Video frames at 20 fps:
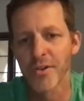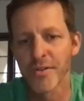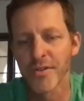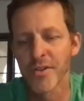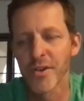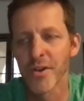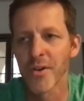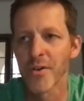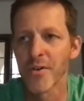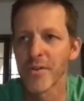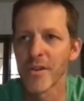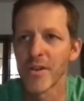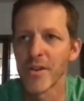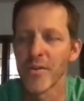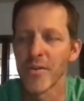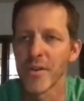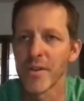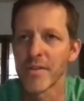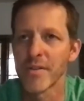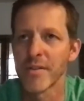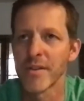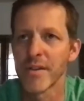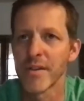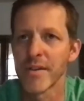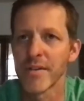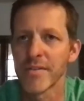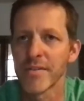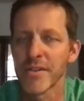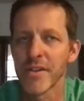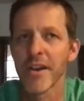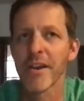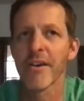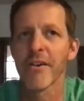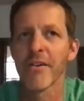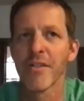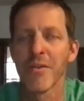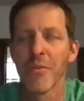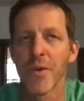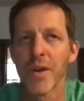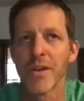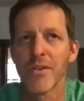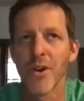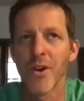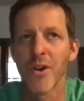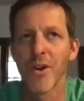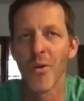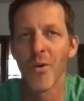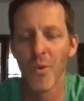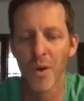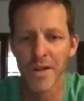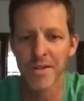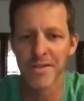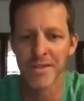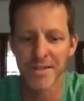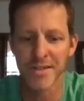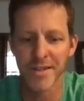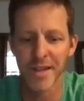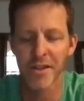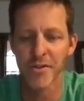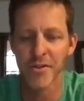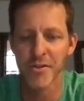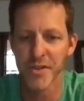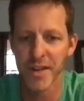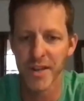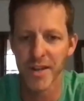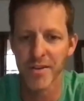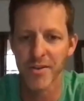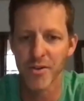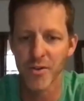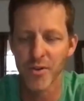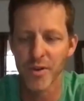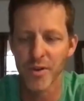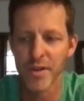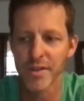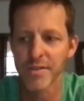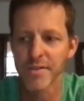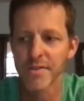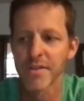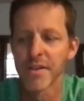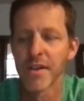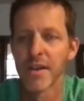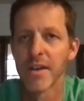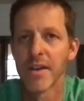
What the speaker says: So, the scenario that we don't want to see sellers get into is